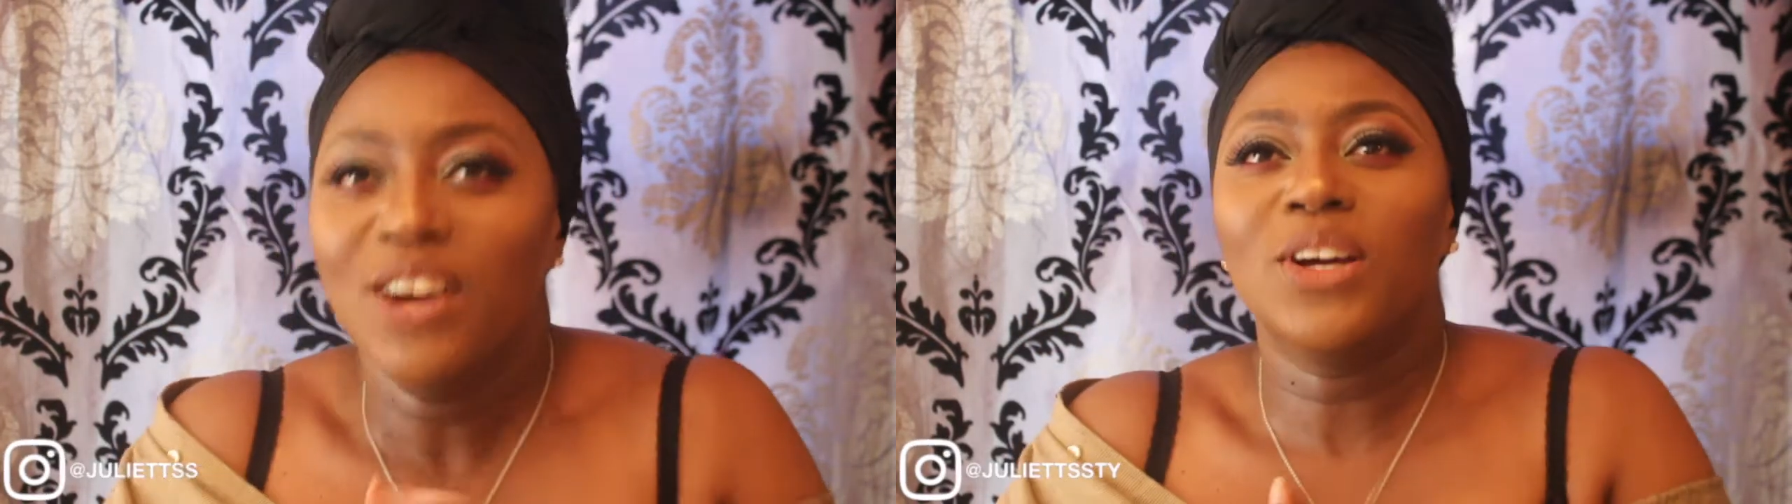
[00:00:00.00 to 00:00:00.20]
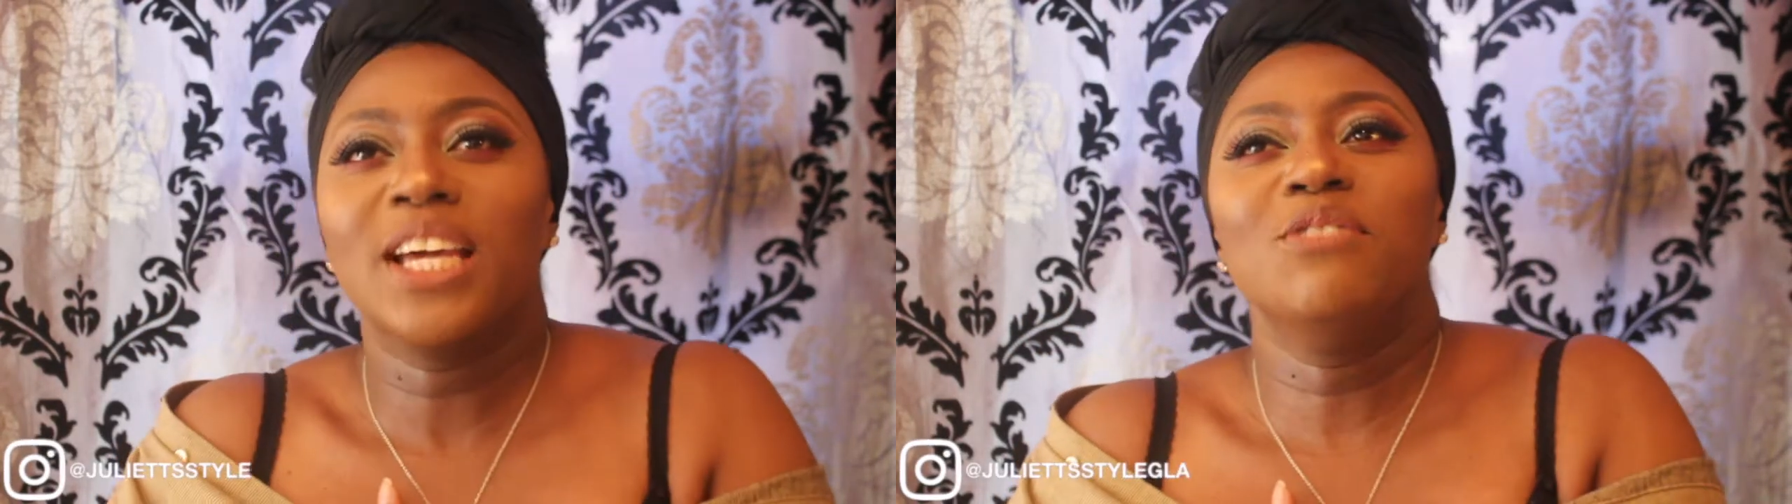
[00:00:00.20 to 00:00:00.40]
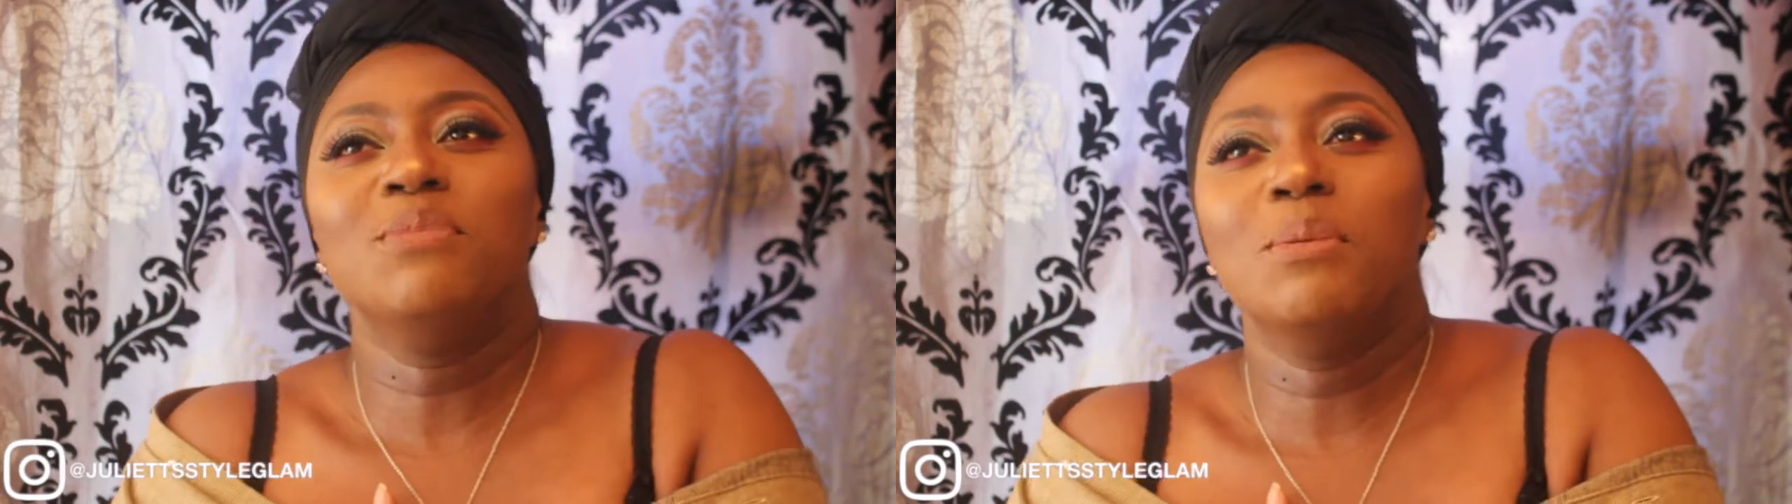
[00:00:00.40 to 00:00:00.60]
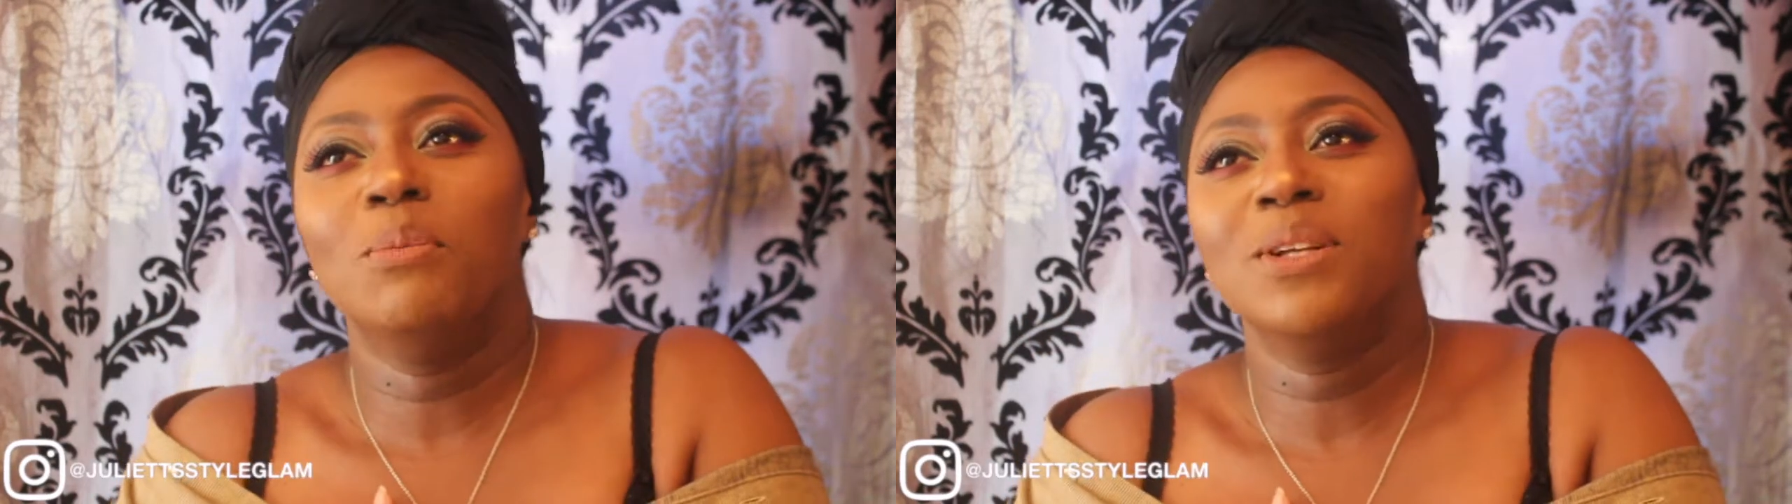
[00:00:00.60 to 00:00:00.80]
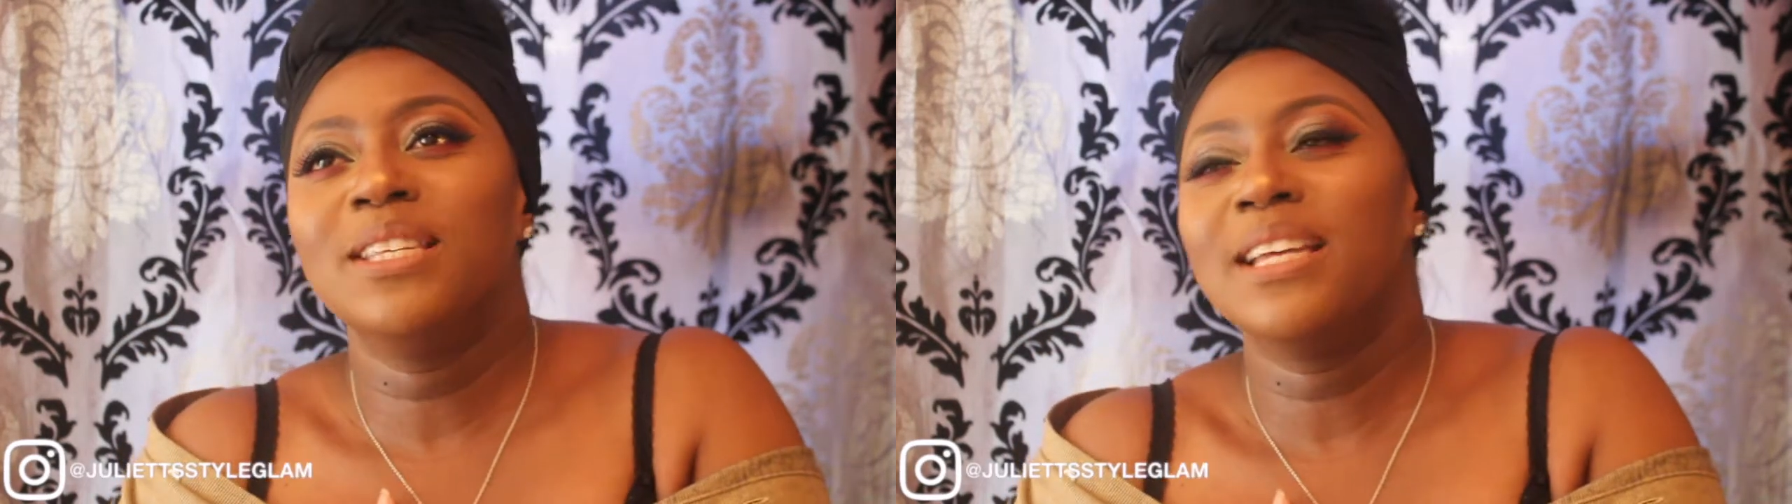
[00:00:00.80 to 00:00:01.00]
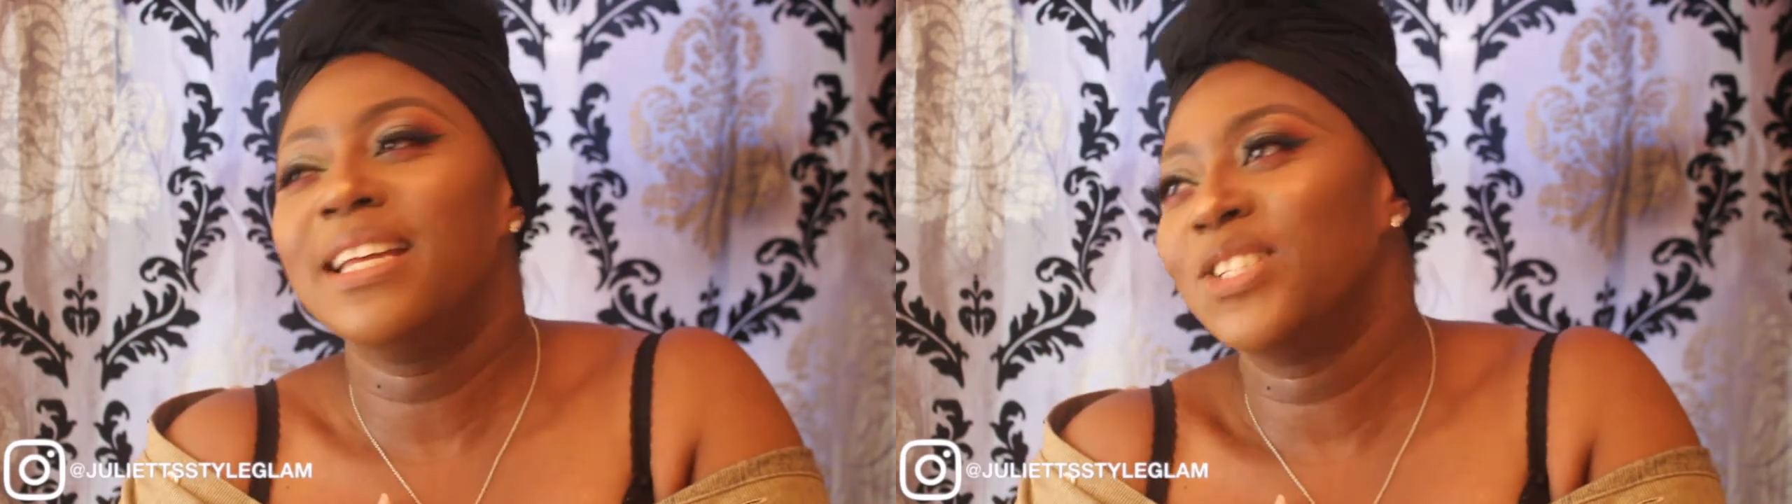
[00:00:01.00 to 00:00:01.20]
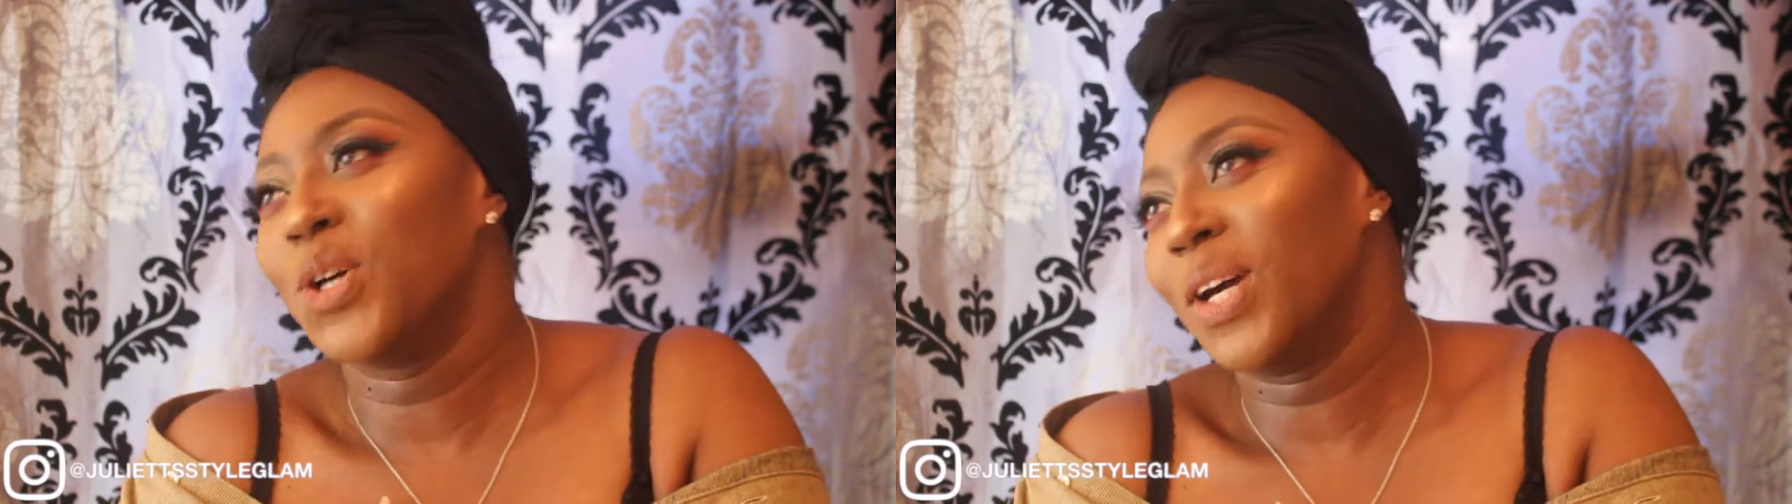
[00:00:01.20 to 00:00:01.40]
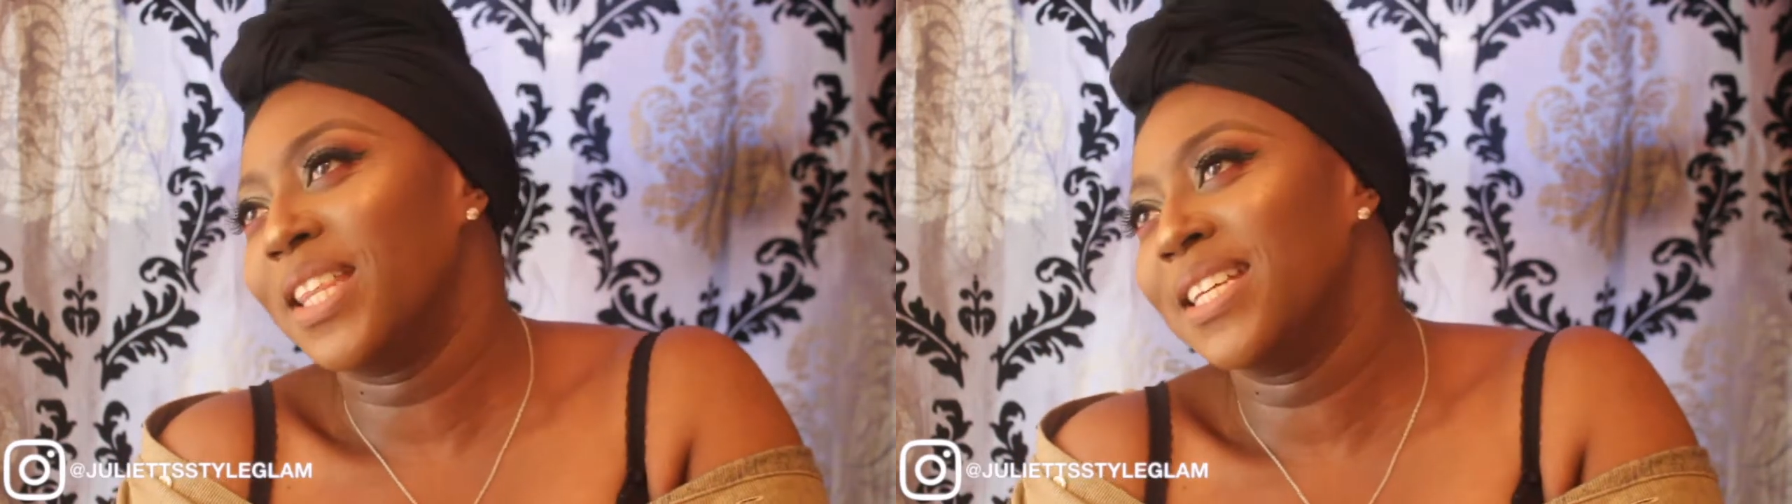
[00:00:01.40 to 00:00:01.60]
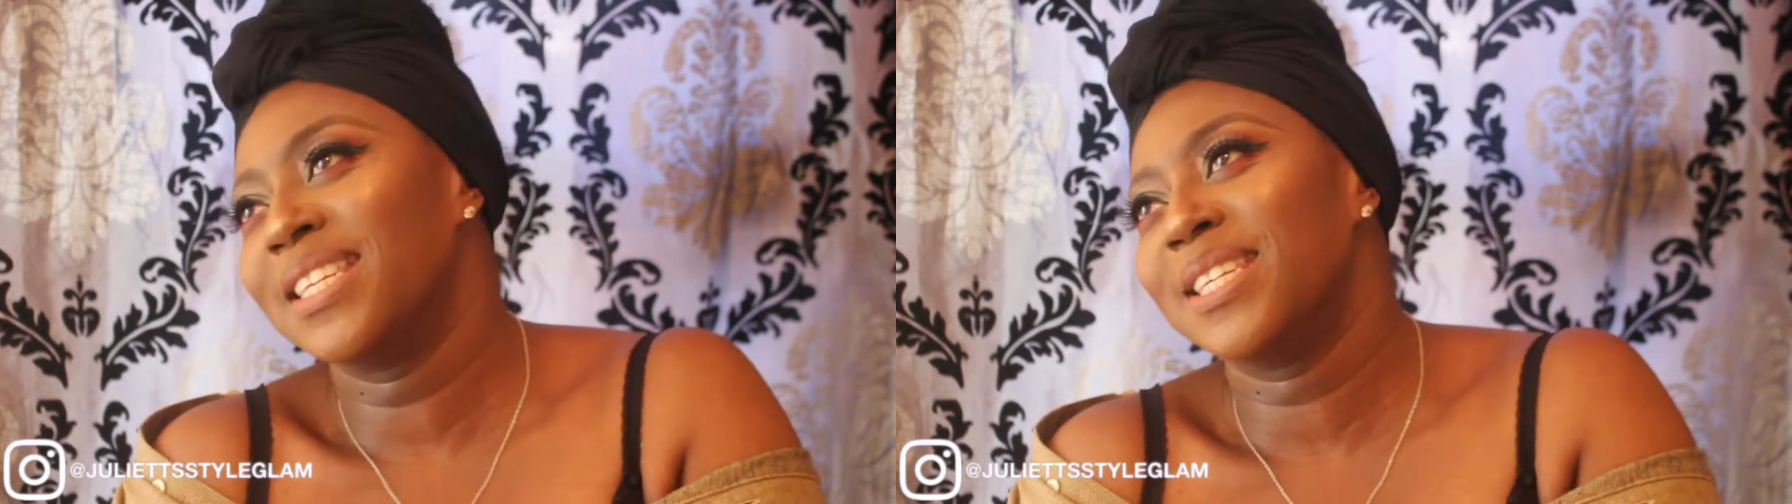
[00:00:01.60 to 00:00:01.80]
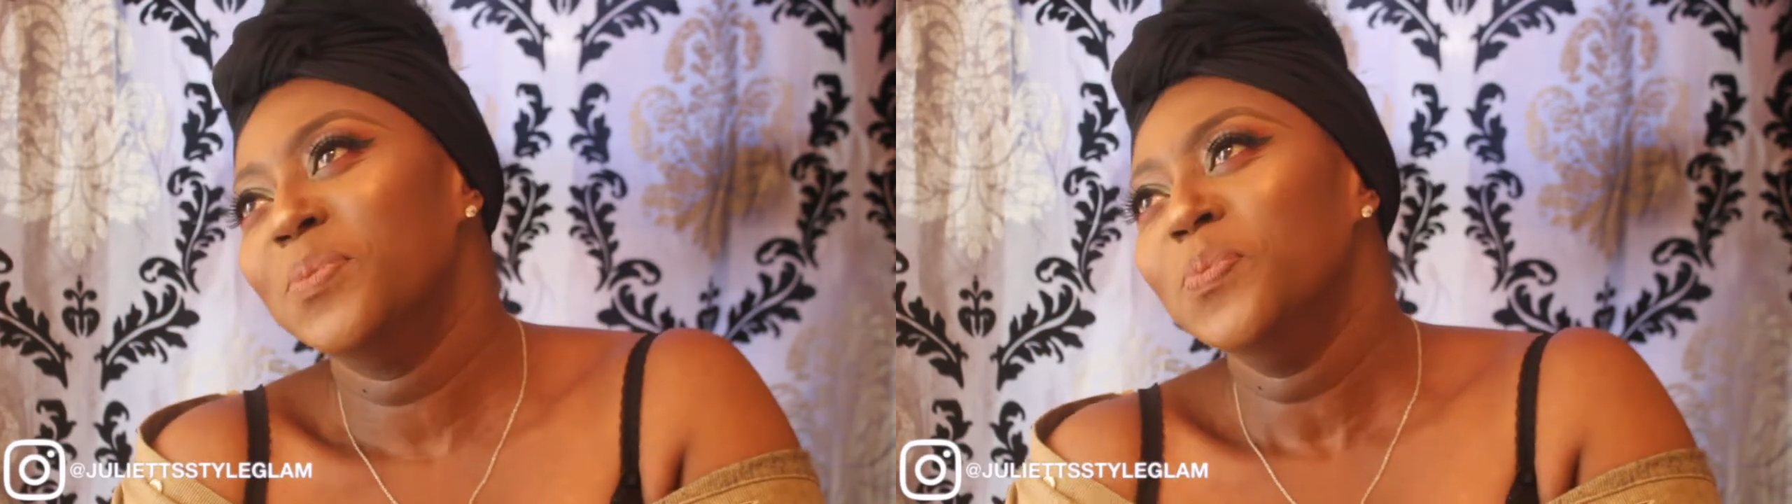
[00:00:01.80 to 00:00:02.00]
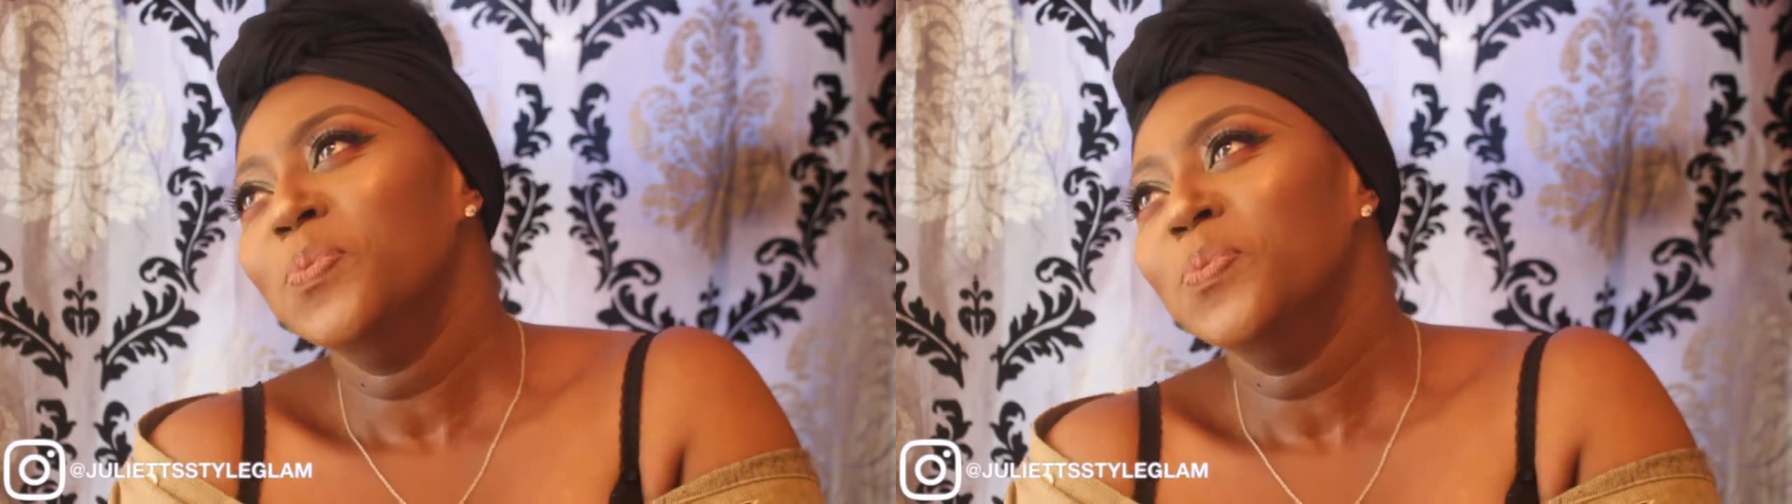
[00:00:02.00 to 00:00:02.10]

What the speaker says: Okay, give me a moment to enjoy this.